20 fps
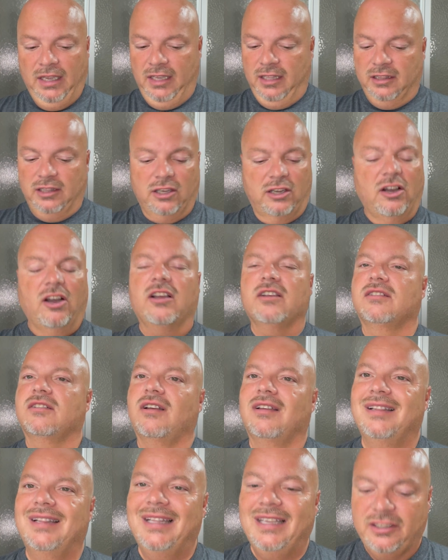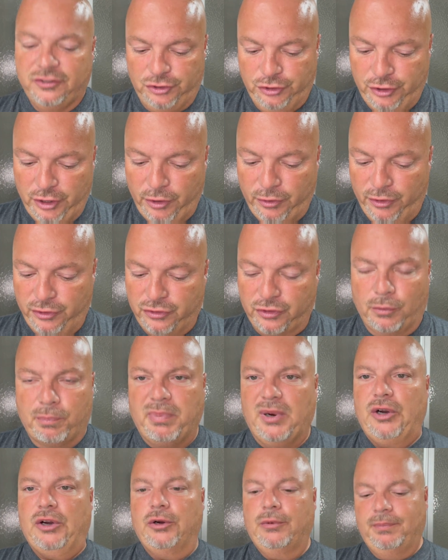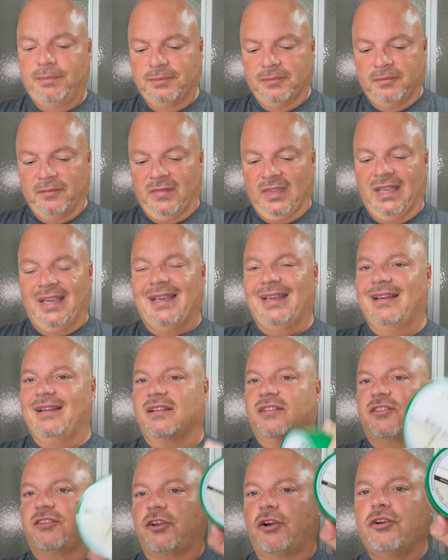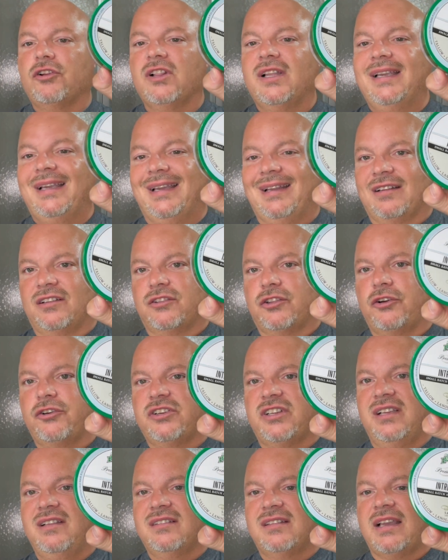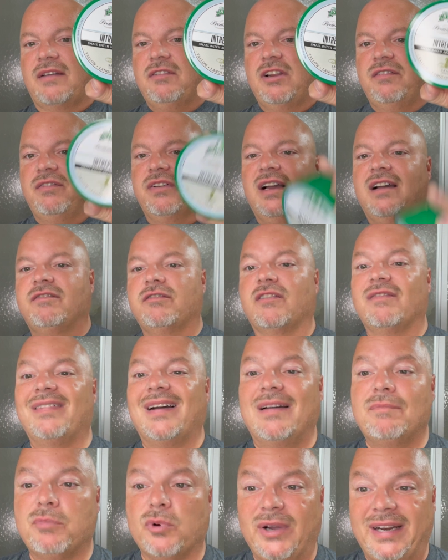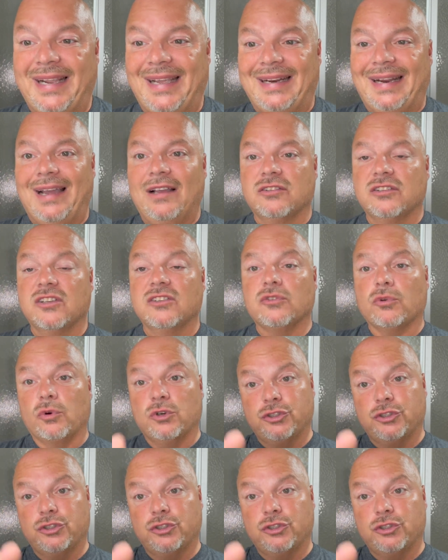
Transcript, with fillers: The cost on this, you know, is superb. It is sterling. It is $13.75 for 5.8 ounces or